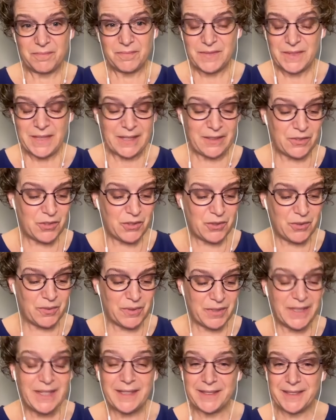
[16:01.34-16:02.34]
Yeah. So
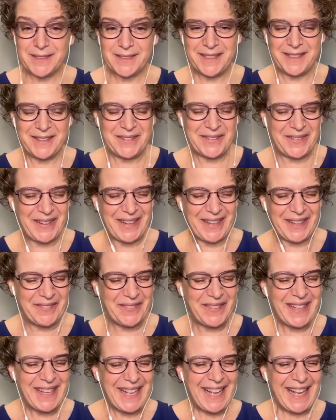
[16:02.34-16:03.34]
yes,
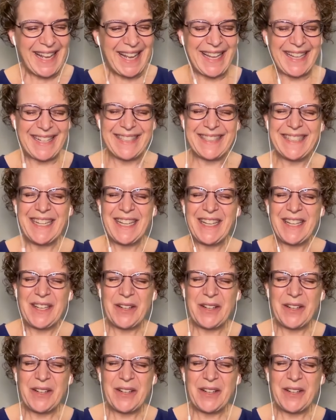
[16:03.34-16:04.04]
and